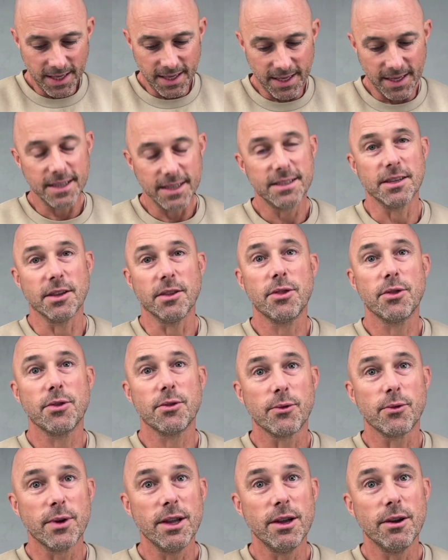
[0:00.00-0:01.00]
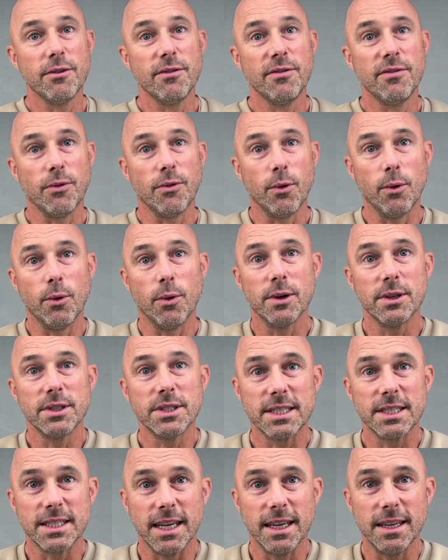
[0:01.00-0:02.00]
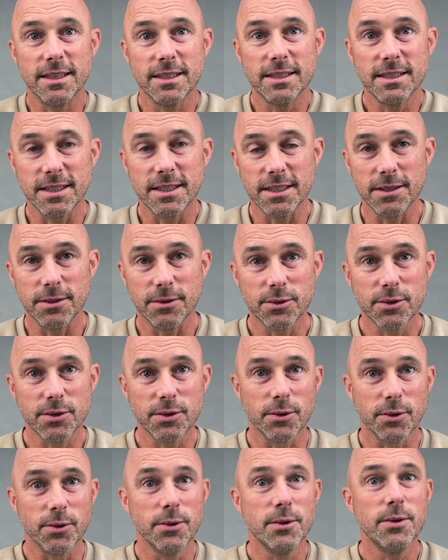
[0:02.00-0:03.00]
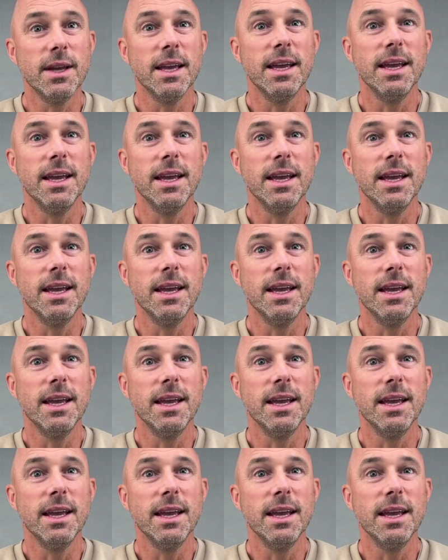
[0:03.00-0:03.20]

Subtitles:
It's a 304 stainless steel screw